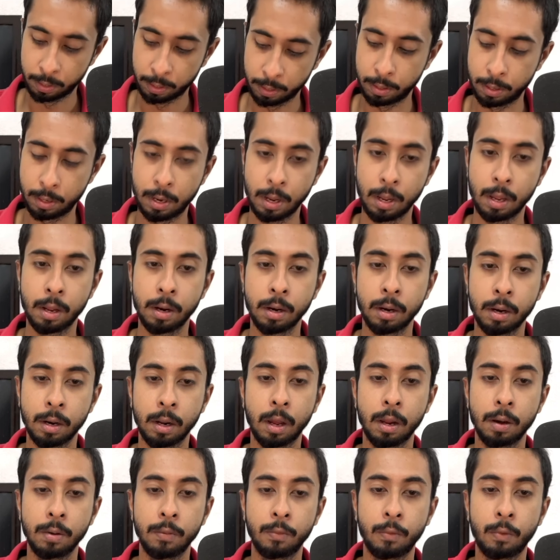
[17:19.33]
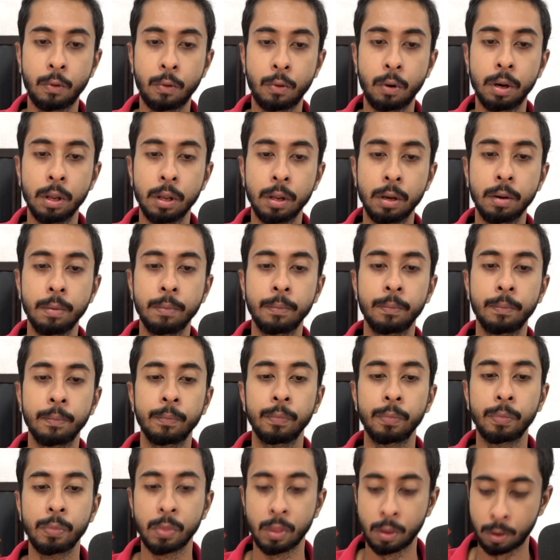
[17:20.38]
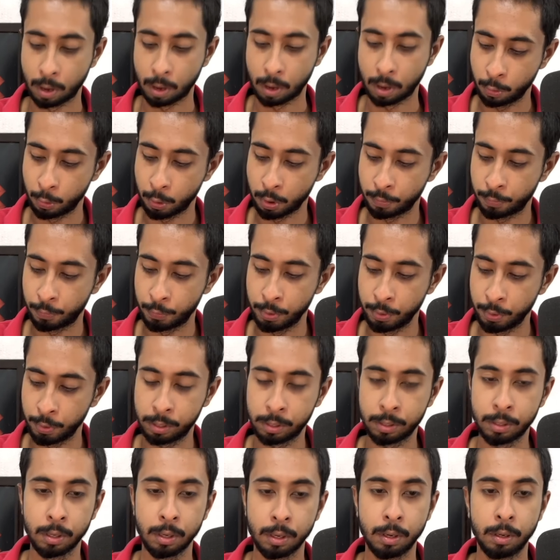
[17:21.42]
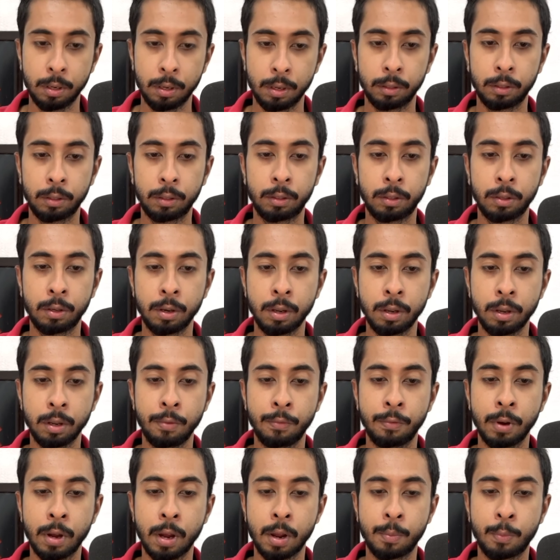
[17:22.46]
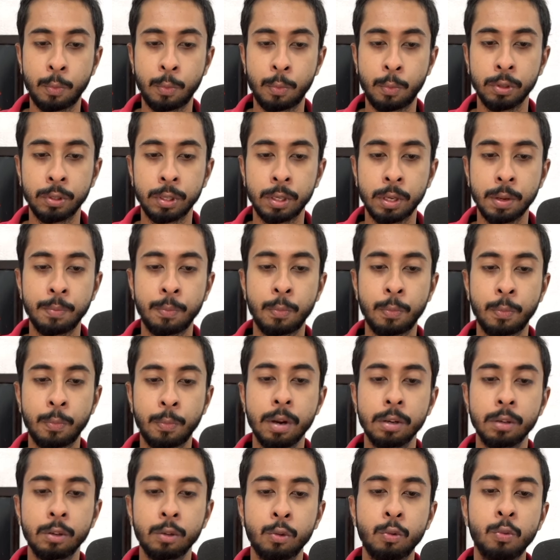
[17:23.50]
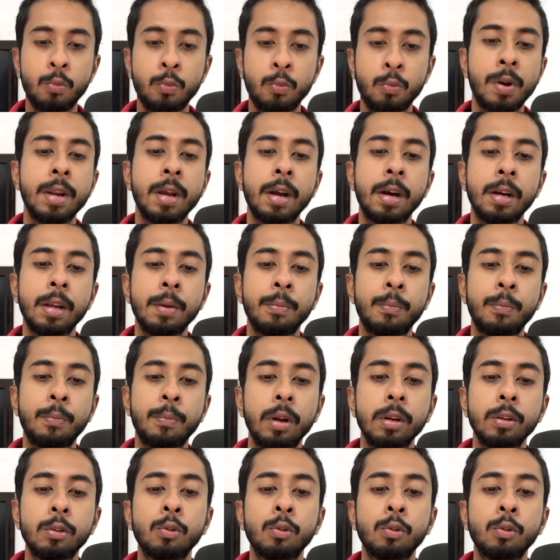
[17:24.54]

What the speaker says: 10 and 14, out of which 3 were positive points, 2 were negative points.